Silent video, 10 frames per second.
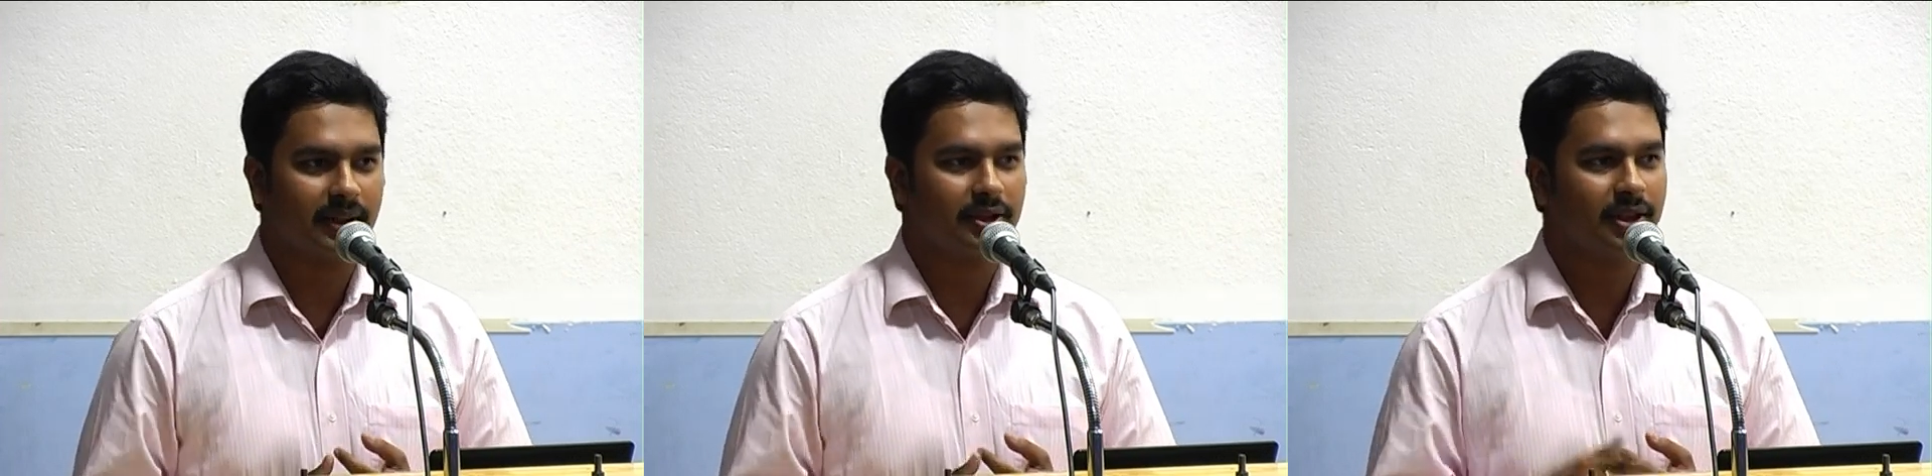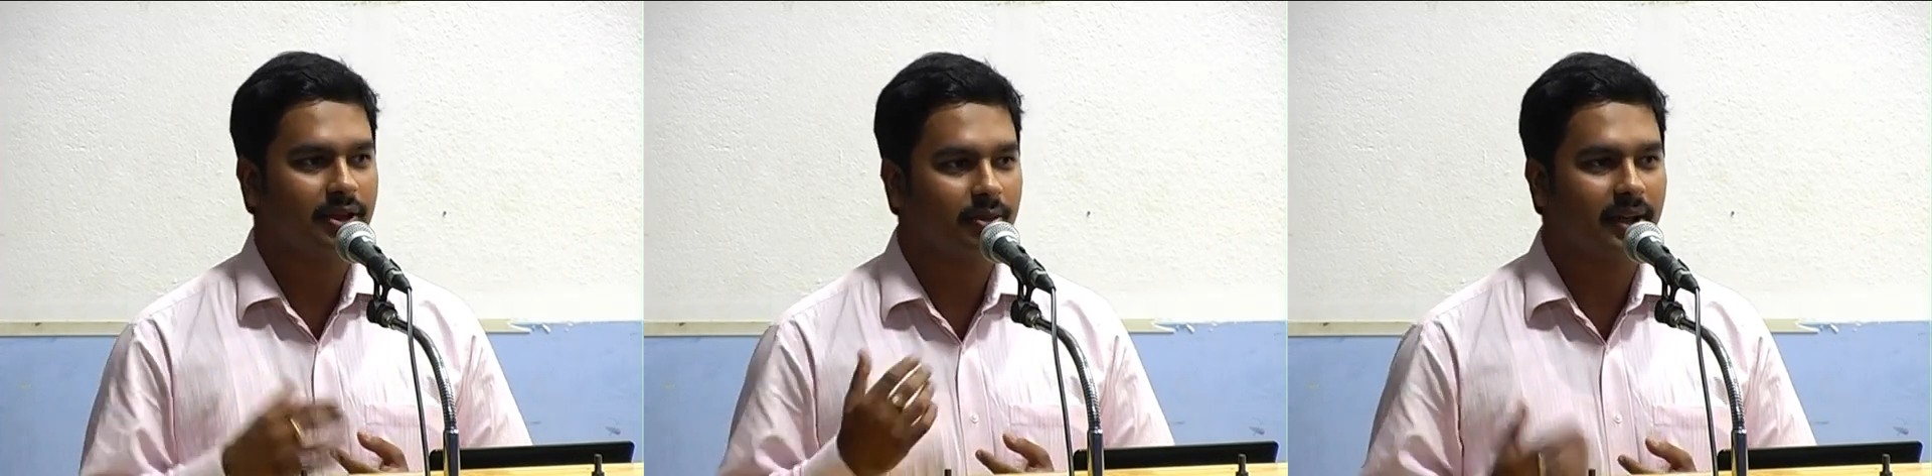
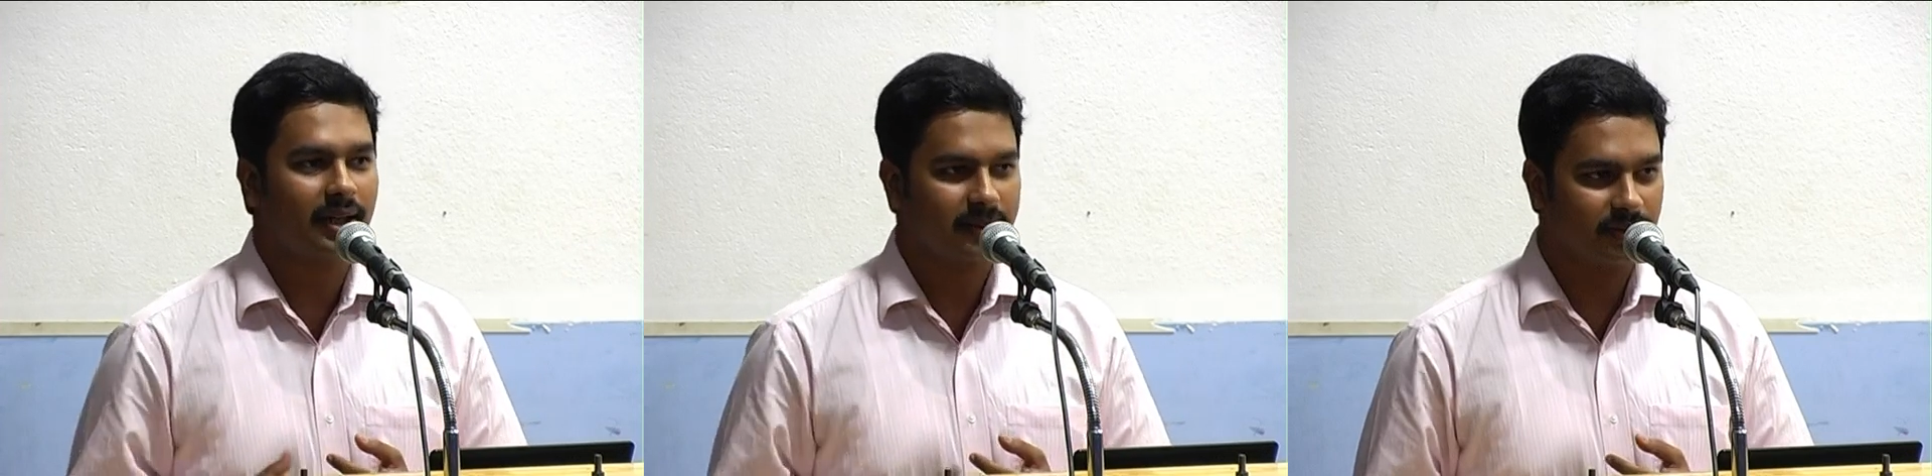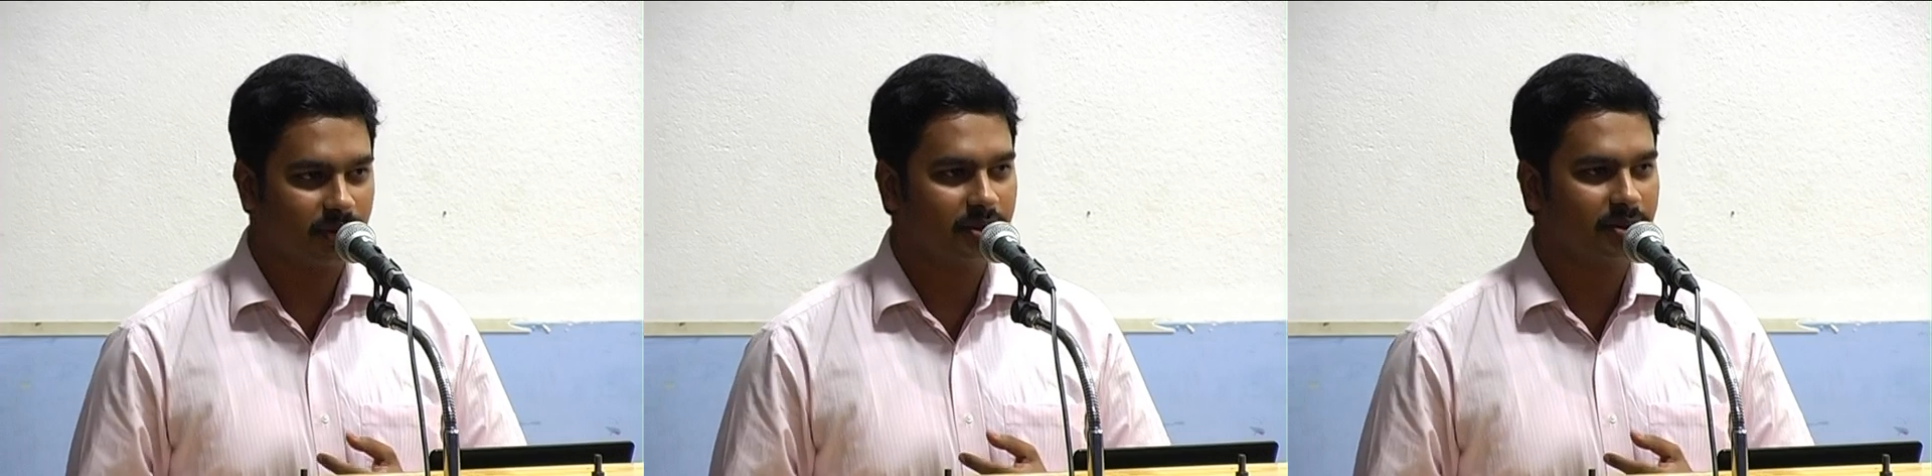rushing to
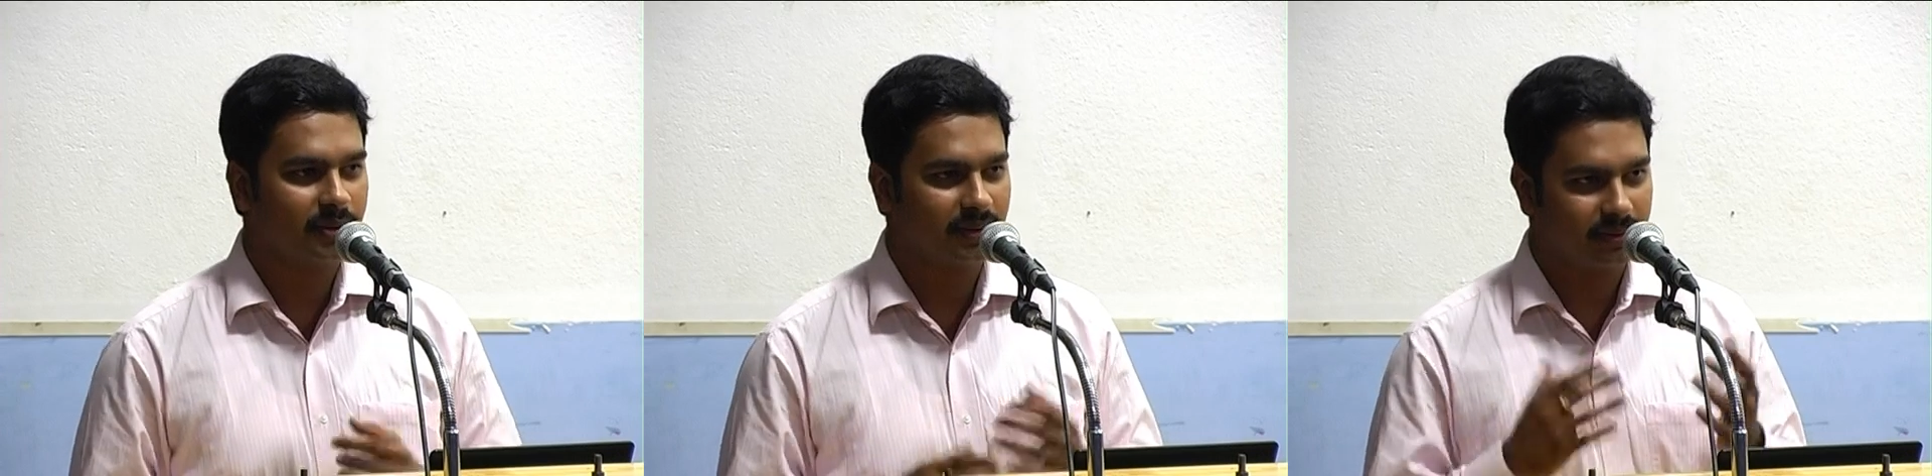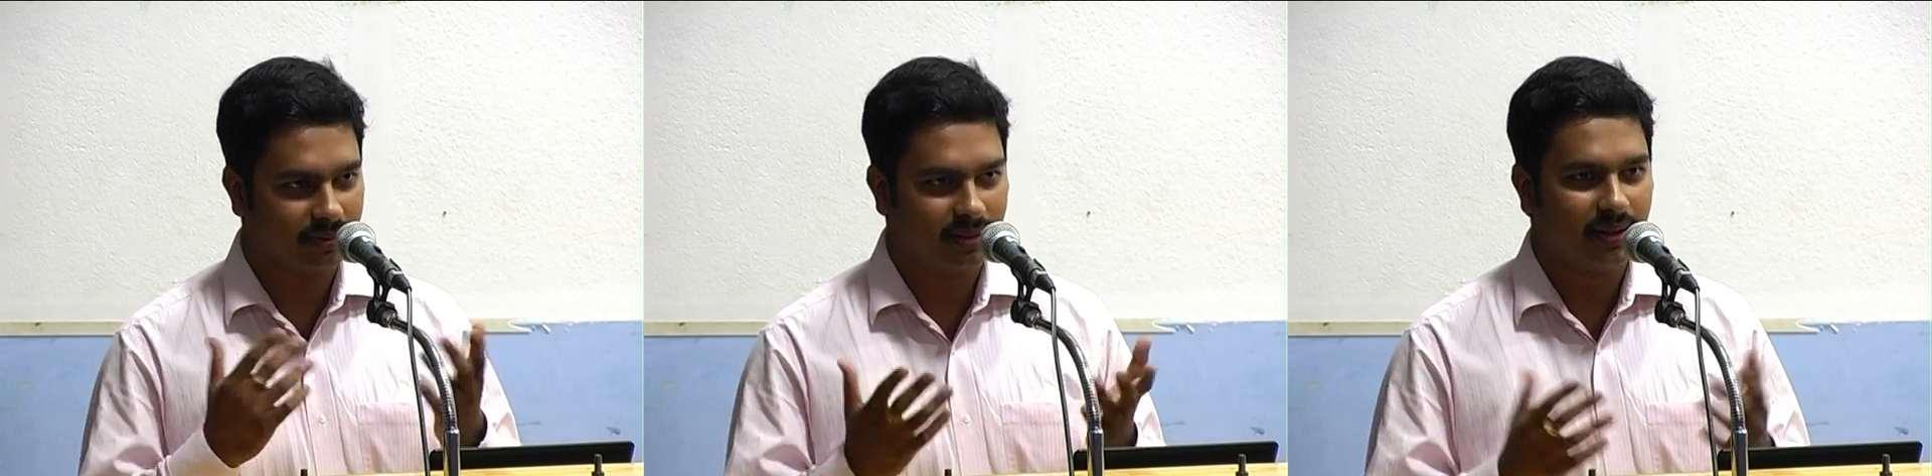classes also
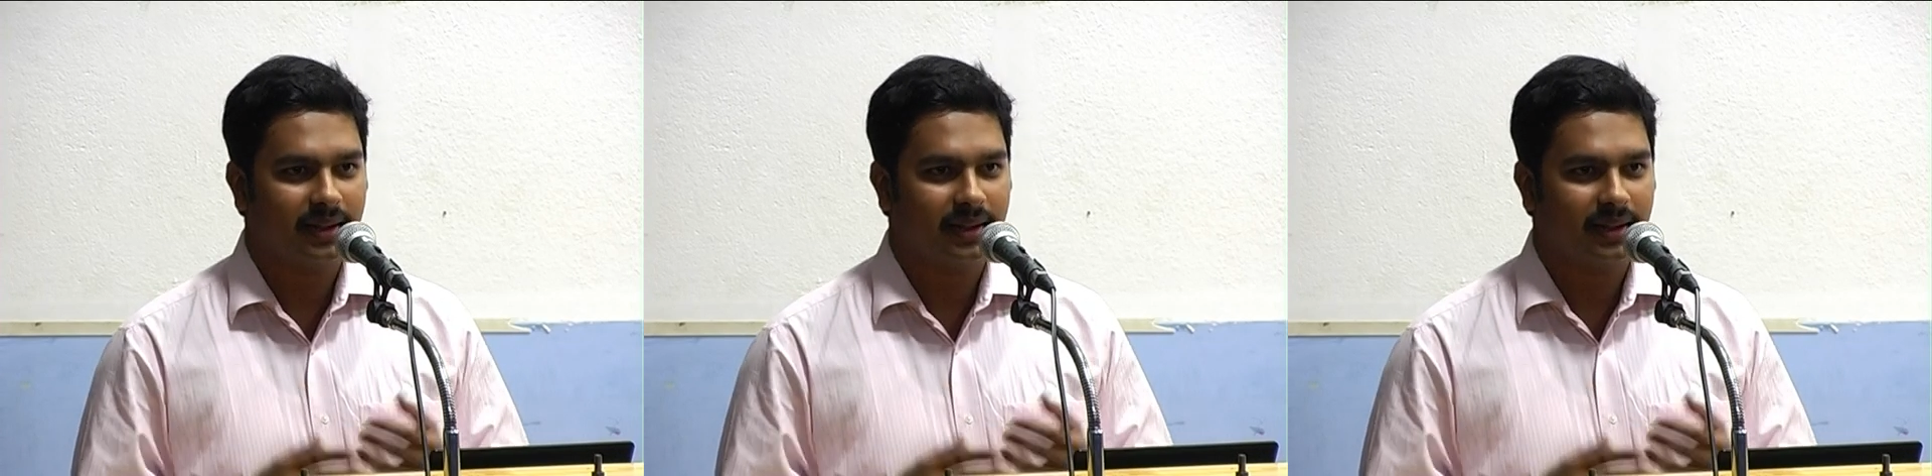was